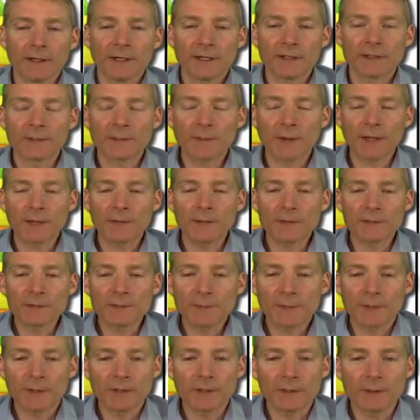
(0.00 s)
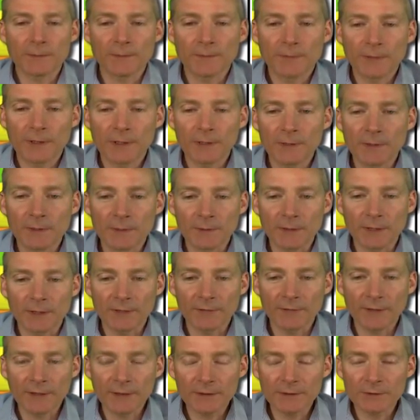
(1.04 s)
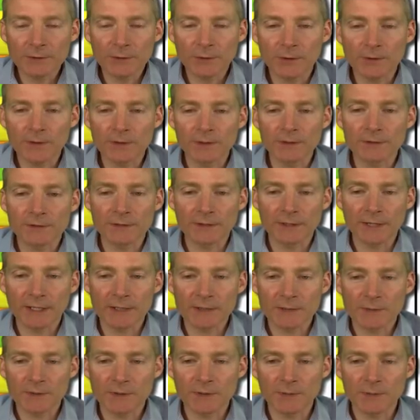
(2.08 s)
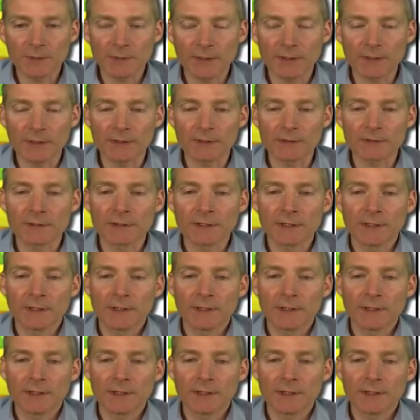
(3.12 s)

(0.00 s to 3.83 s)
At the bottom of this pyramid, we have editorials and expert opinions.